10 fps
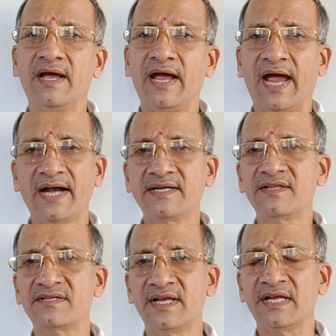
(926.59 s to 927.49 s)
act is
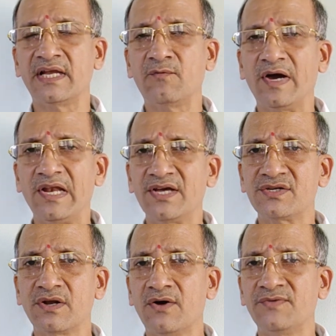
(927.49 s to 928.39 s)
done in violation
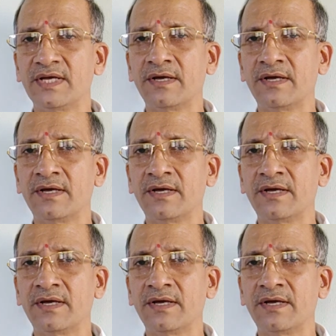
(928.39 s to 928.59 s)
of the